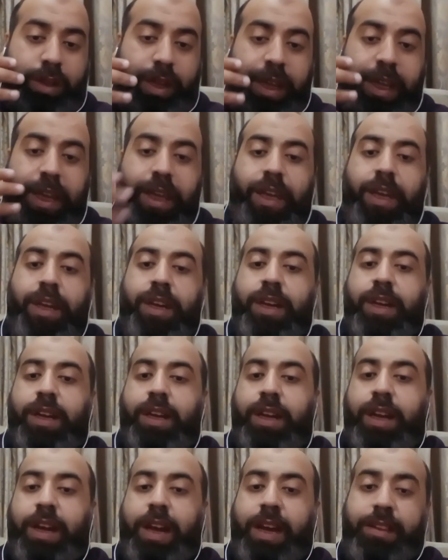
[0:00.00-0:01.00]
he,
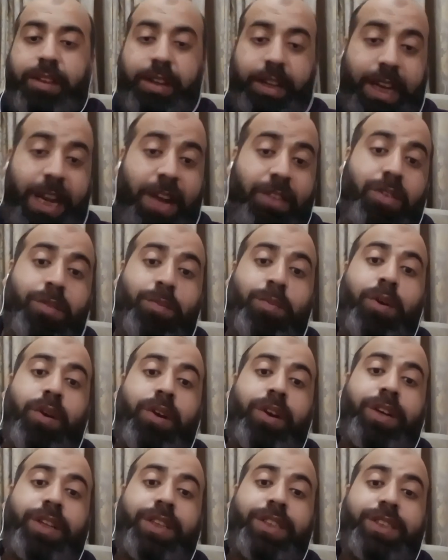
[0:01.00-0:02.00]
as a clever
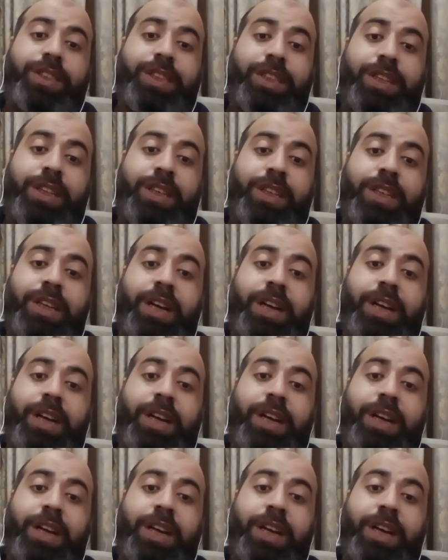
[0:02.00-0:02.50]
politician,